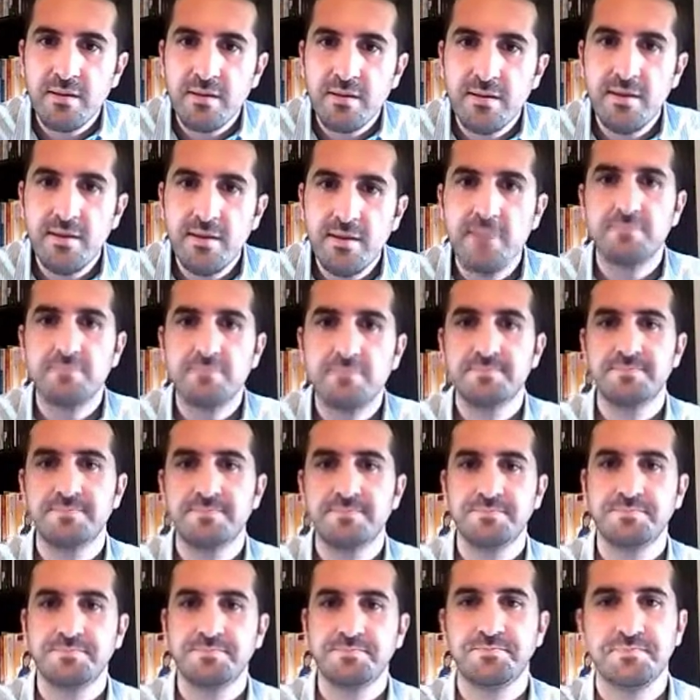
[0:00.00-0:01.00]
Yeah,
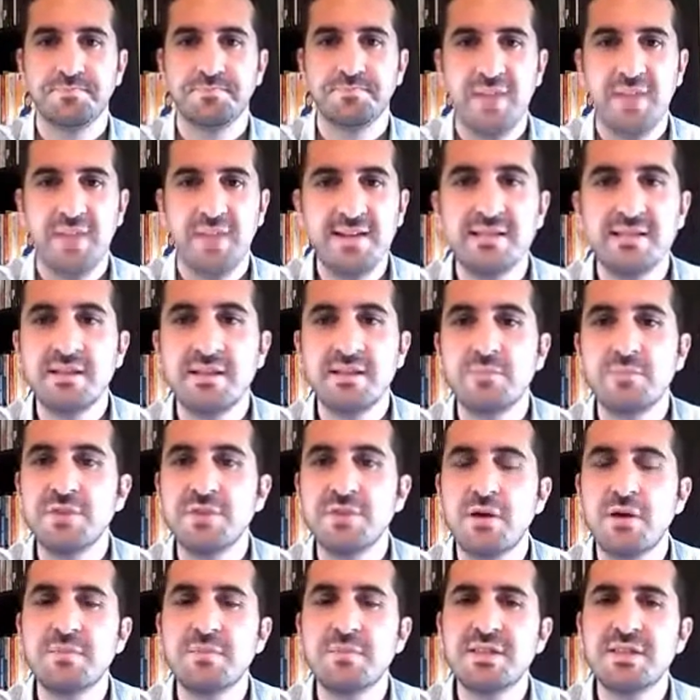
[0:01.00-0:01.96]
and sometimes